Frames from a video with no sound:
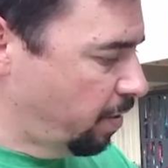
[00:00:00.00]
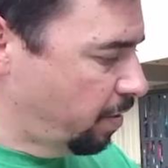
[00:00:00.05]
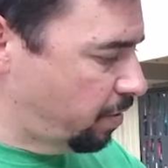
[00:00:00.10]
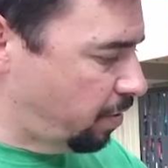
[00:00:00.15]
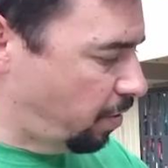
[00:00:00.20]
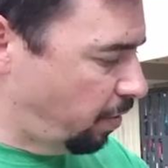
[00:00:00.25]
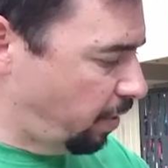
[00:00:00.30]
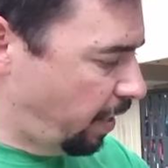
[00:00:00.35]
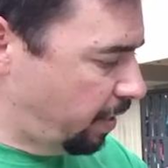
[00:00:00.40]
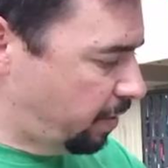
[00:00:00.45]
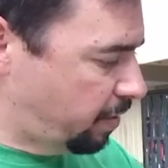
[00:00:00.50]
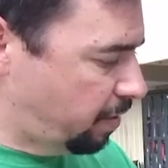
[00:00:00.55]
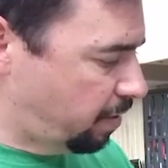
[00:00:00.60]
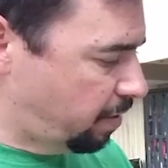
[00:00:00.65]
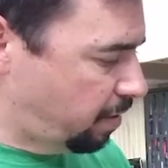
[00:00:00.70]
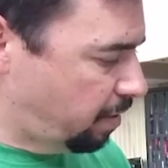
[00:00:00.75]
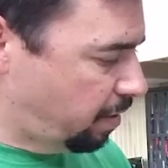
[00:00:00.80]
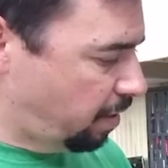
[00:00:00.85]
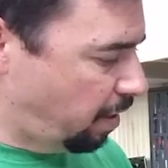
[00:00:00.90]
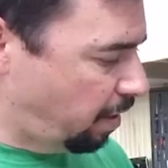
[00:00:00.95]
So that's
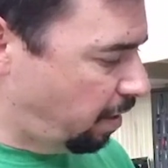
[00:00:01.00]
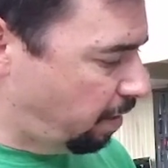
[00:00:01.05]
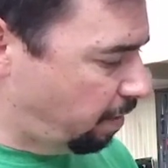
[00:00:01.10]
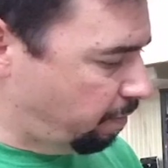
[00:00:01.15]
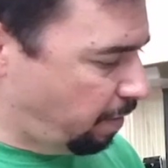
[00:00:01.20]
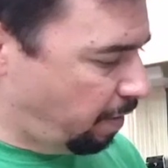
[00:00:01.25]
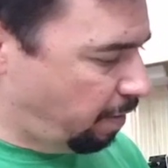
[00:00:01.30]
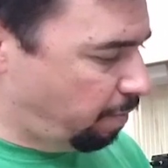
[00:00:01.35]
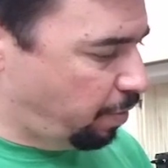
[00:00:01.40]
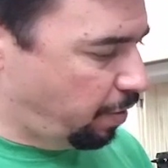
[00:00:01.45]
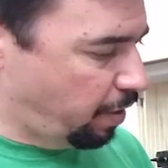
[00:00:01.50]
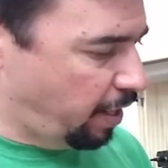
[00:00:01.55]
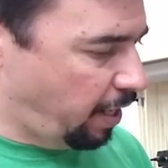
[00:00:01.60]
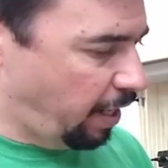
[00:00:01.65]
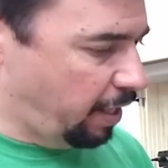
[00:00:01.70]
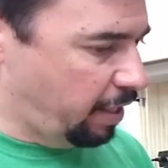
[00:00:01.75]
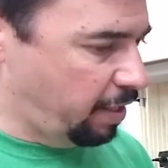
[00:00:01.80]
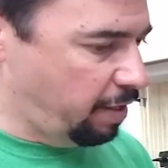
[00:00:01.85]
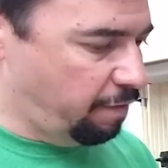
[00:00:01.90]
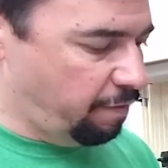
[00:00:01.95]
a pretty
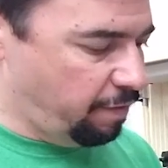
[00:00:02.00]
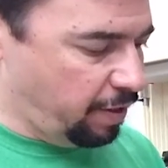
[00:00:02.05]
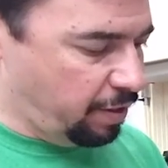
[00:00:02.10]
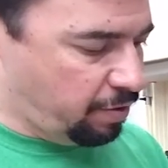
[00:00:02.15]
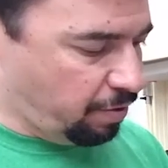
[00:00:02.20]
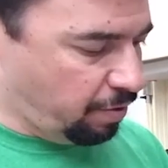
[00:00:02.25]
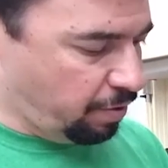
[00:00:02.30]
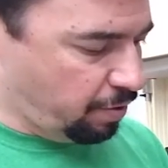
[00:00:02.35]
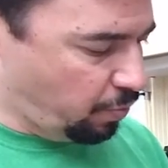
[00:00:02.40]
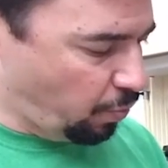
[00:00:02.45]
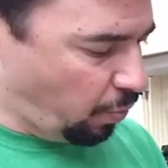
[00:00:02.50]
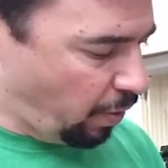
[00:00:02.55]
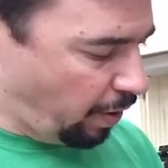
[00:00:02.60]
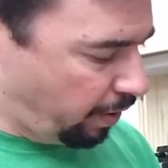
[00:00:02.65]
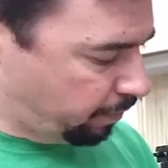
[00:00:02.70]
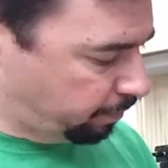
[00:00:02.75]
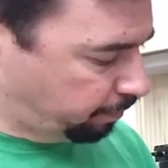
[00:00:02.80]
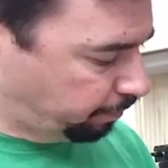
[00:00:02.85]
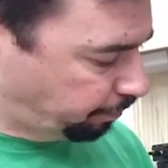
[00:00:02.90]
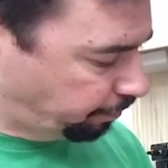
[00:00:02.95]
handy feature as well.